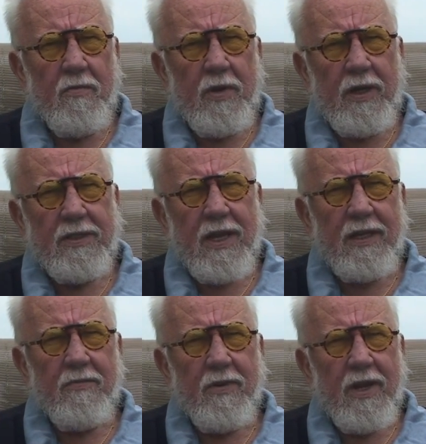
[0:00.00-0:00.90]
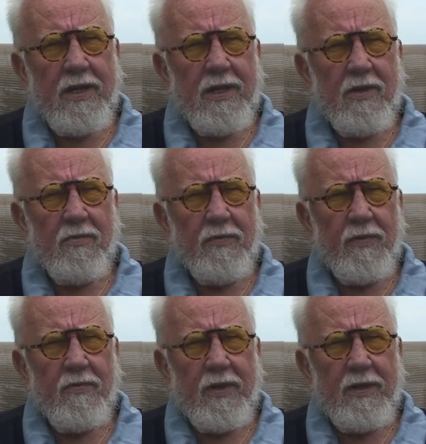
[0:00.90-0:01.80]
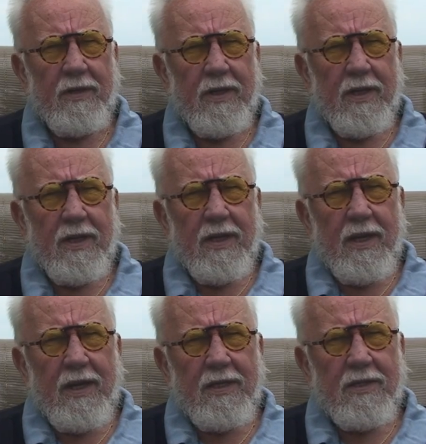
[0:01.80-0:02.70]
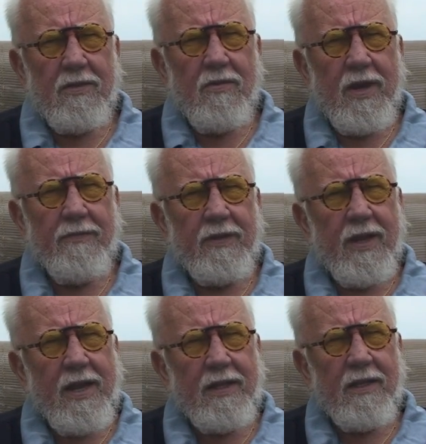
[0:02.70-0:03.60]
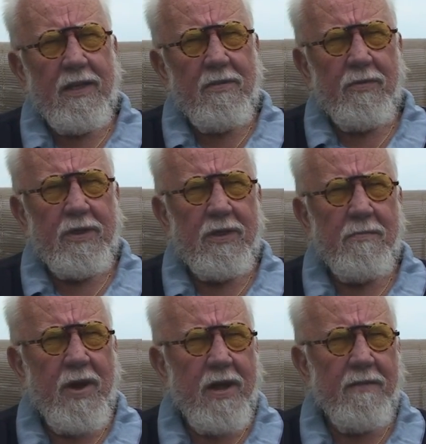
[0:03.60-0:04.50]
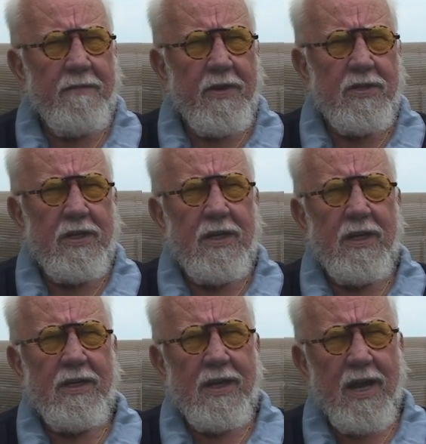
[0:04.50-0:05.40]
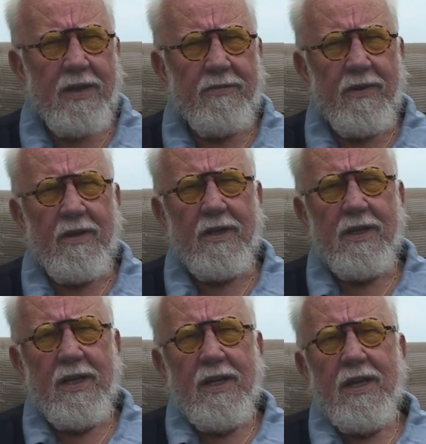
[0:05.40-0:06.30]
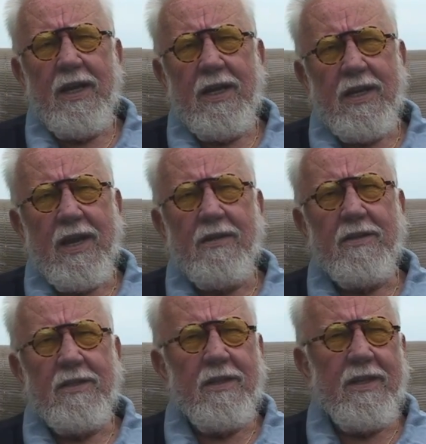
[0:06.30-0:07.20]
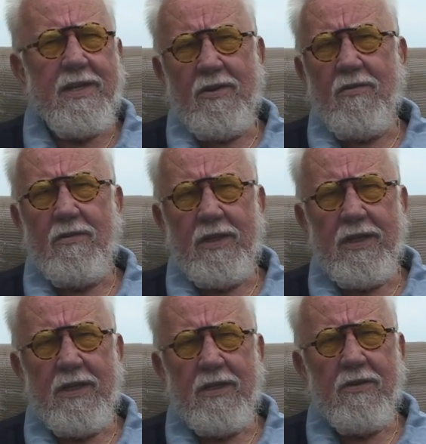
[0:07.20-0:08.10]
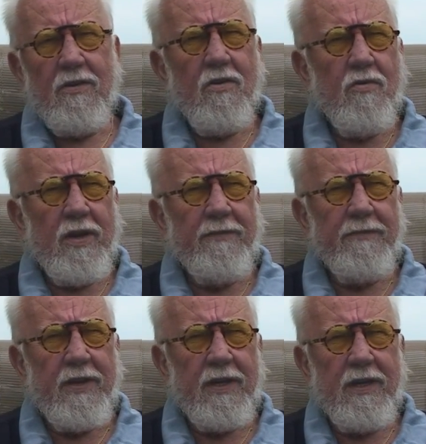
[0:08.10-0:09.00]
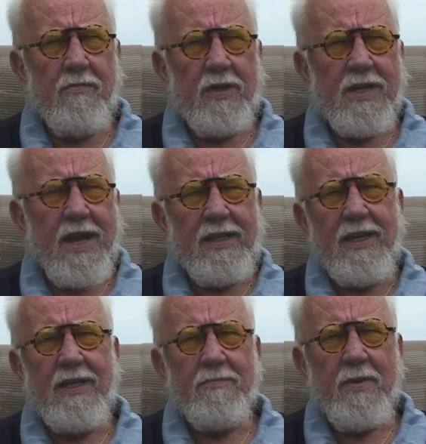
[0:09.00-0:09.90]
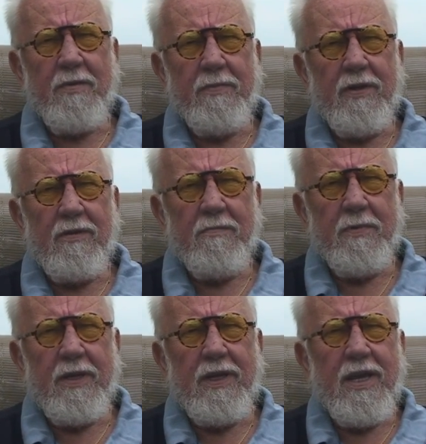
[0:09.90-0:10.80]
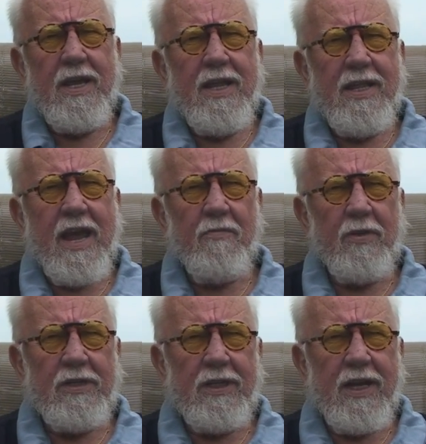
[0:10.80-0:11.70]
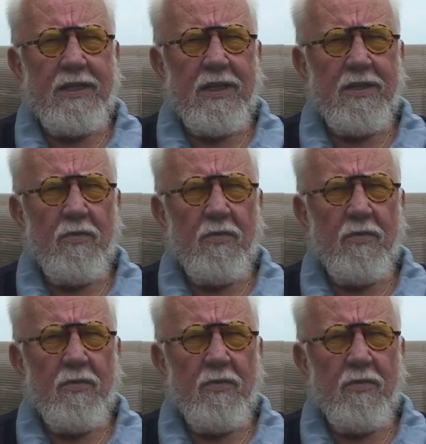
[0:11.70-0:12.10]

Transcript: exactly where that needle was floating. And so after that, then there was the myovision and the Titron, and now there's a thing called the neuroinfinity, which I think is probably going to be that which takes us